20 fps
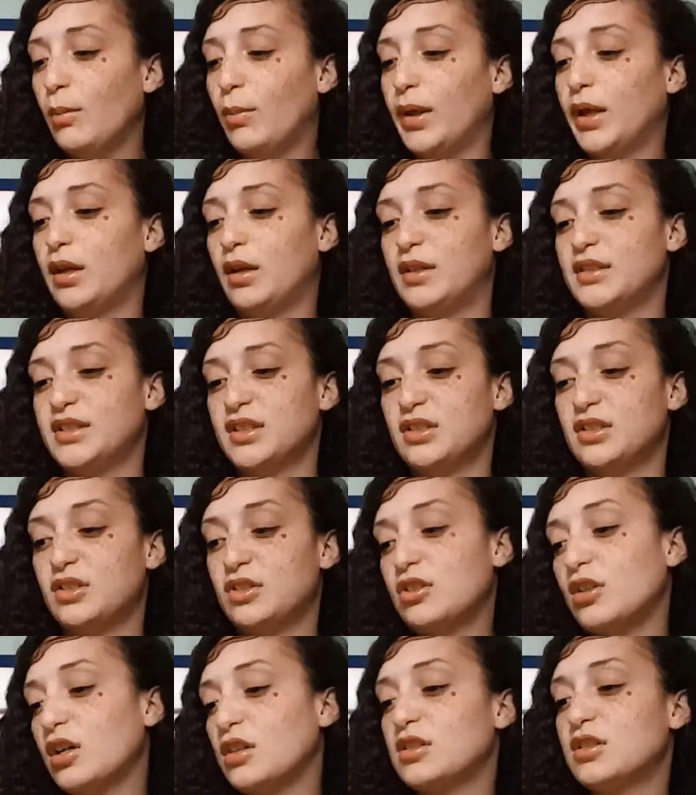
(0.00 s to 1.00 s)
because it
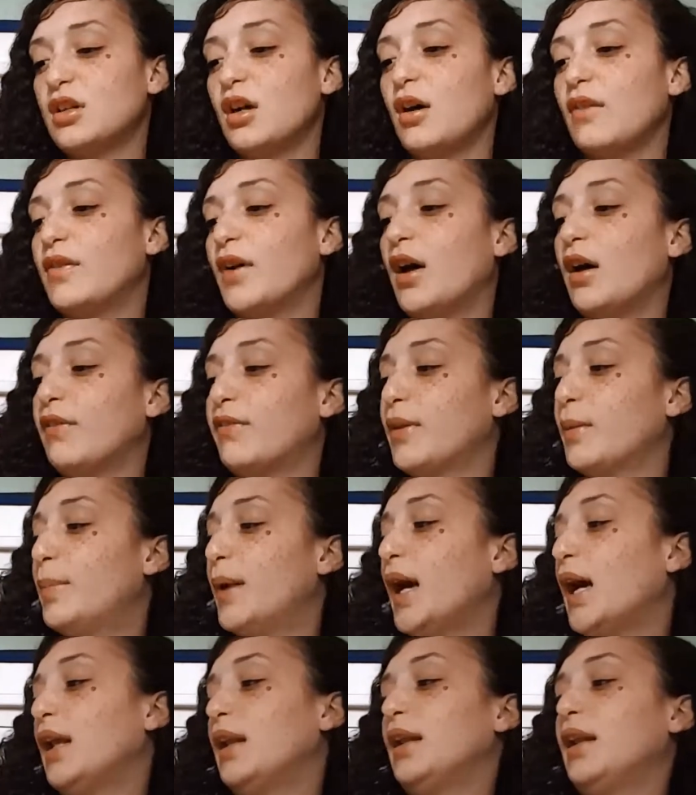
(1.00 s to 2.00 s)
starts off the
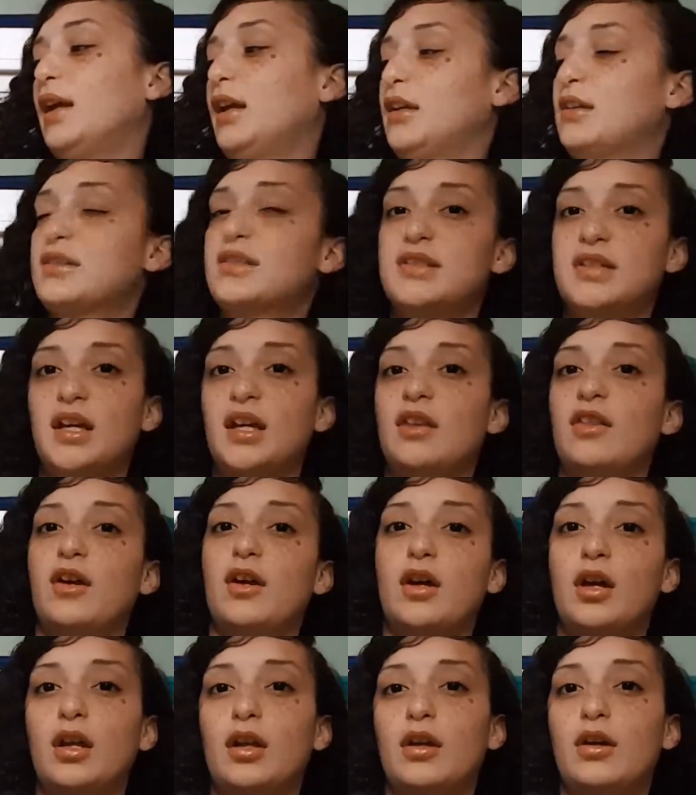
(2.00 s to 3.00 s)
bat like say the
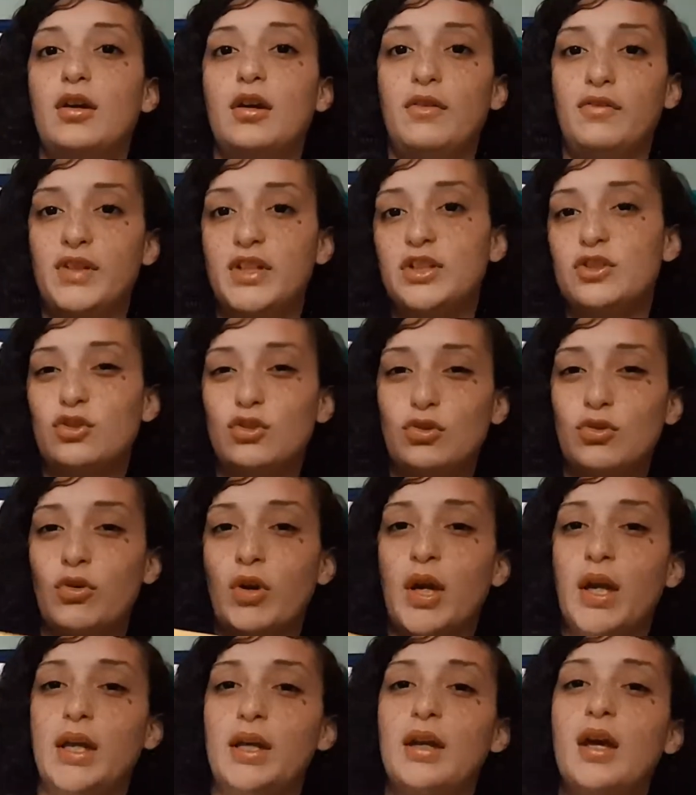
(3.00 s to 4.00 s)
color of each
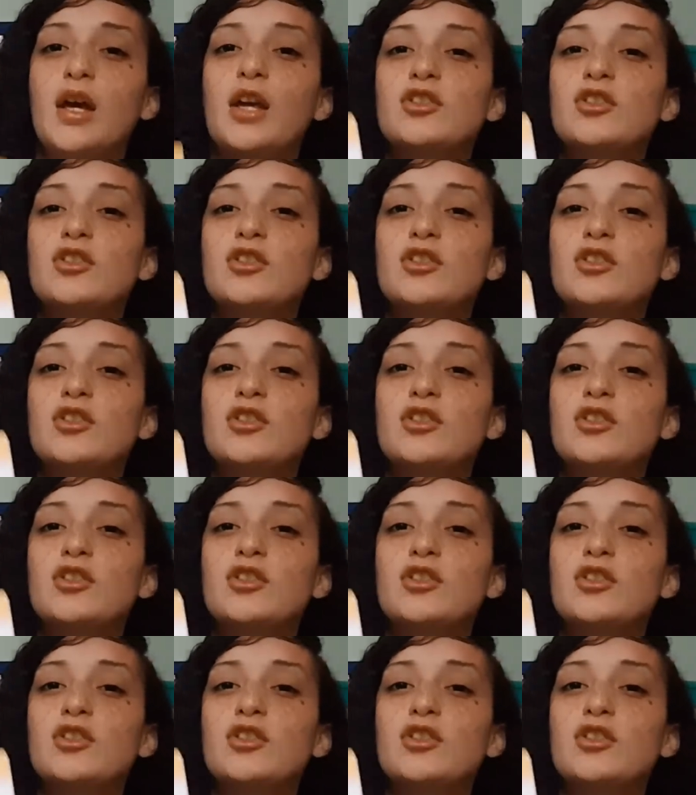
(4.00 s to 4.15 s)
train.